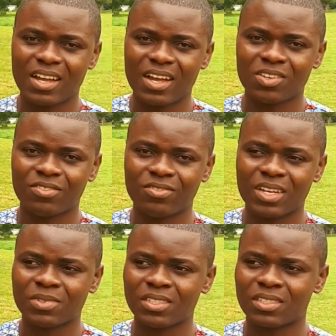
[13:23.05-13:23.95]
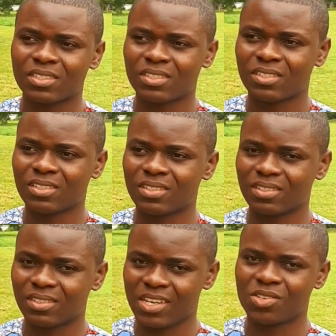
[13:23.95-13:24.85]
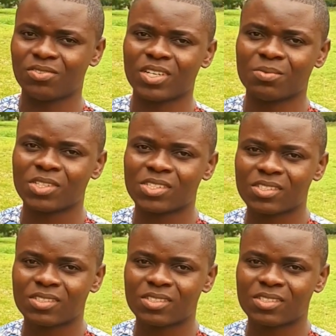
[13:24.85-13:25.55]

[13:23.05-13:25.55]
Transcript: and your families. Thank you very much.